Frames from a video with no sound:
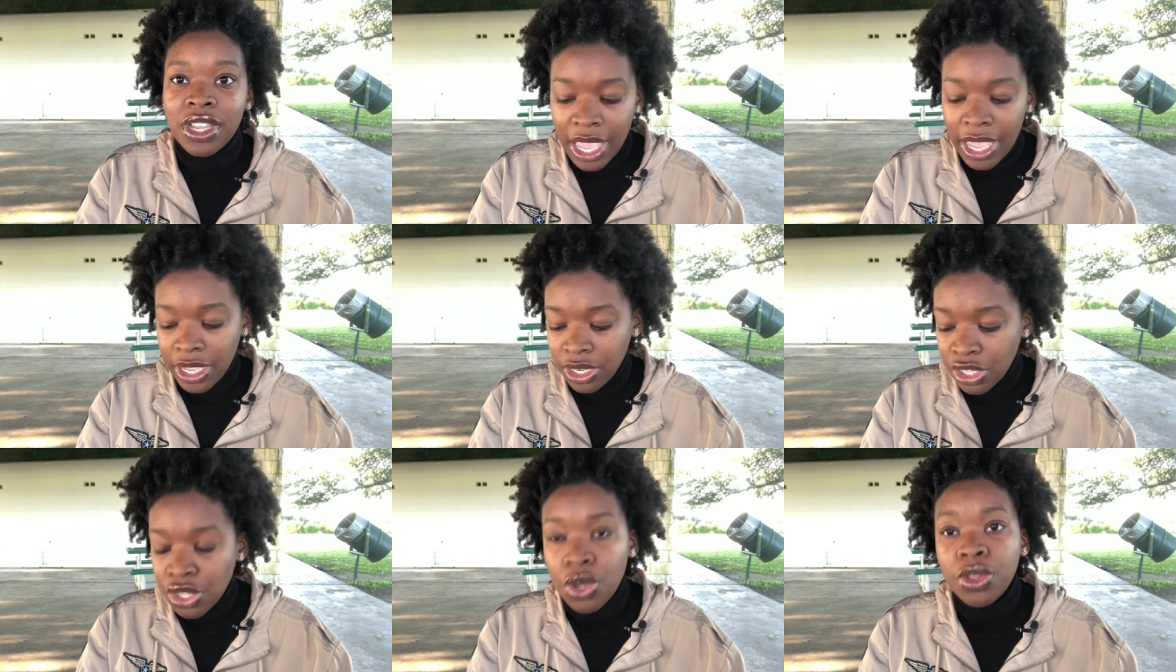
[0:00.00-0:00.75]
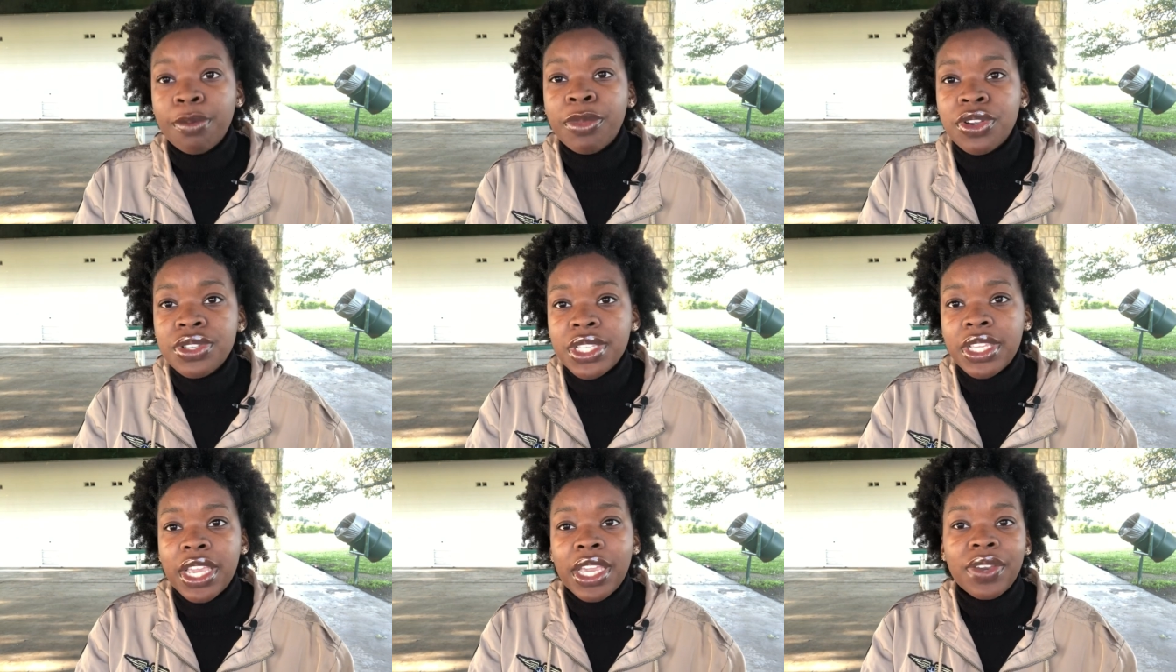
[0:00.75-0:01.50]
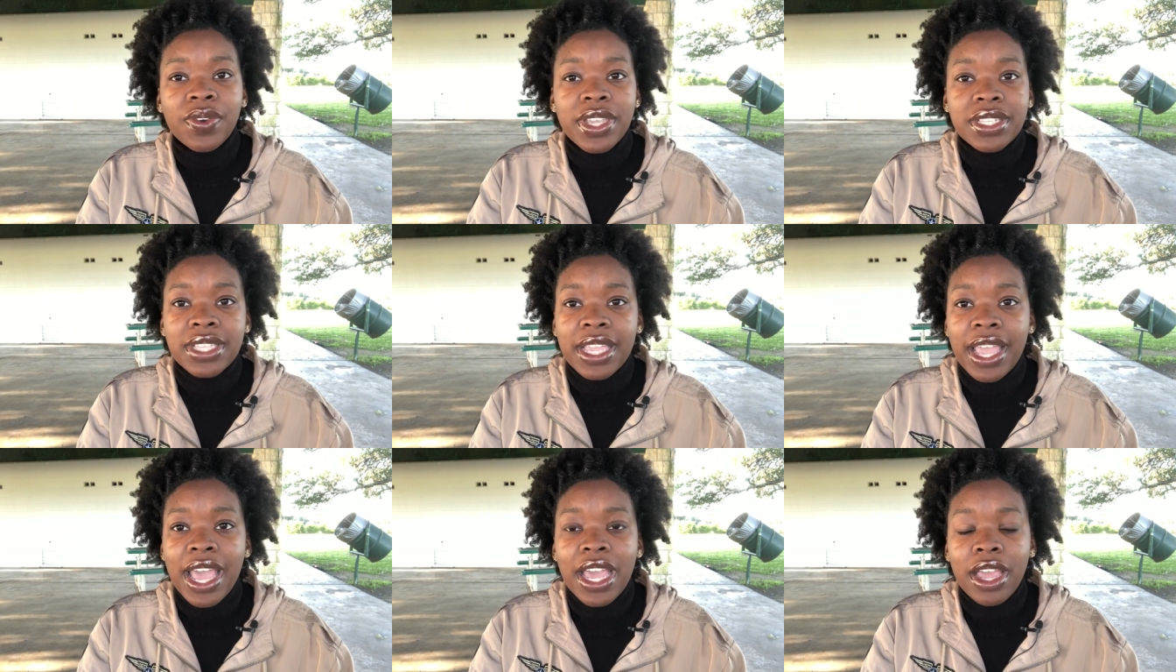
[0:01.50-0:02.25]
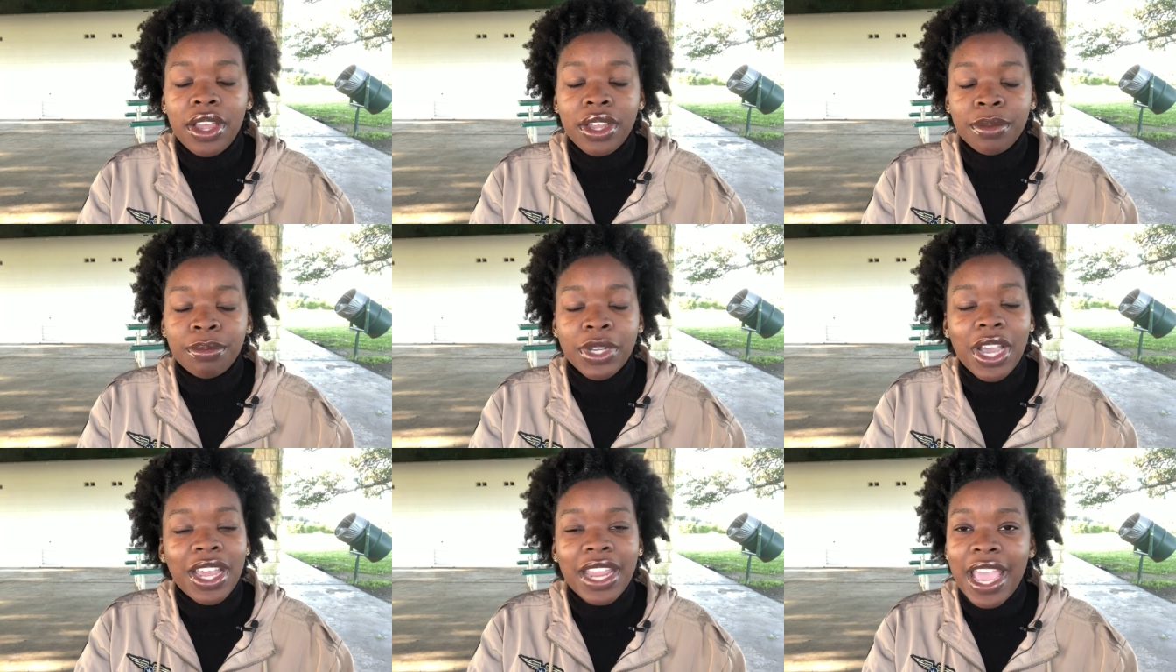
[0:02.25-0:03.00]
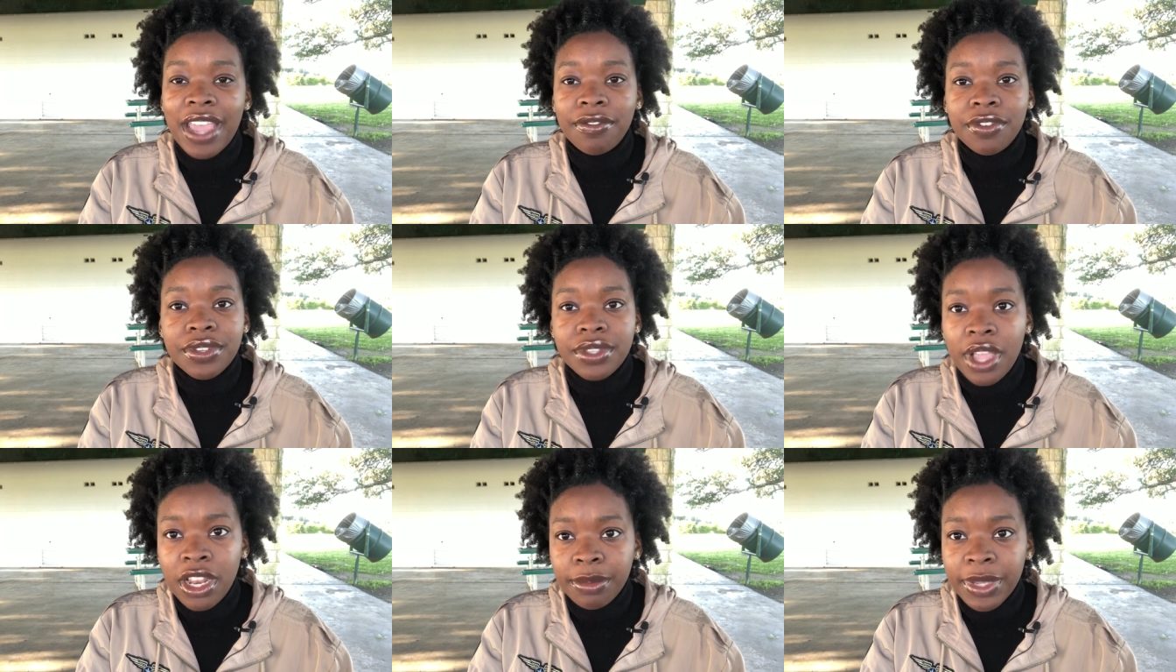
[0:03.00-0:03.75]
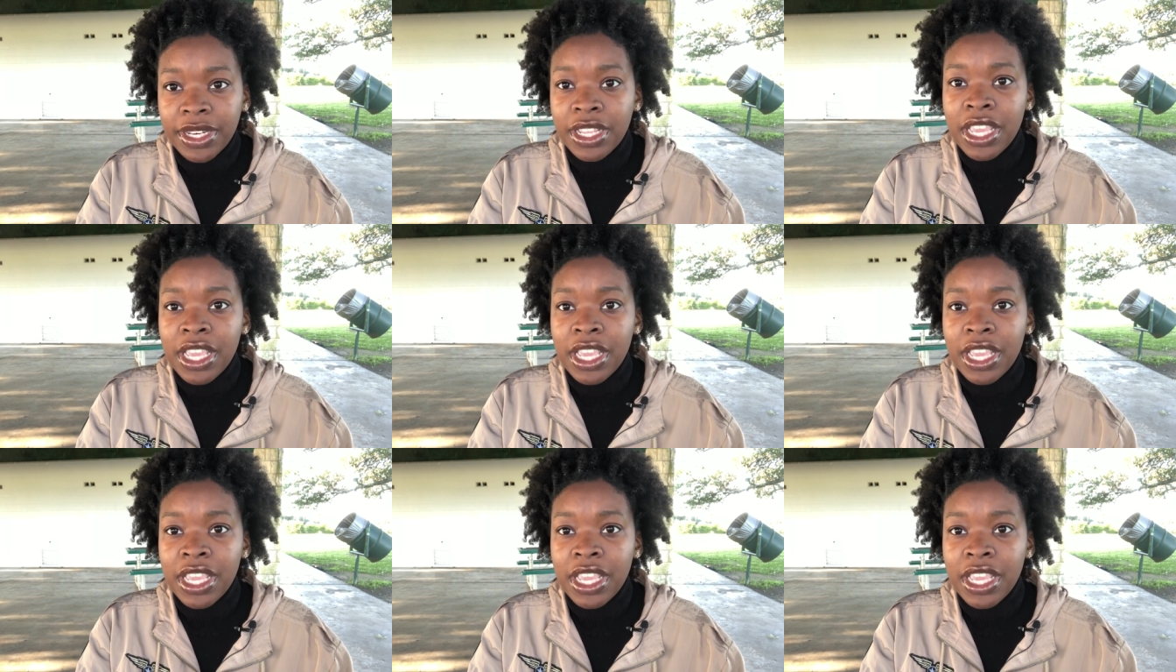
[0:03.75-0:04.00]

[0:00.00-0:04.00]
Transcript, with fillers: And, you know, the mercy and grace that um, God had for Solomon,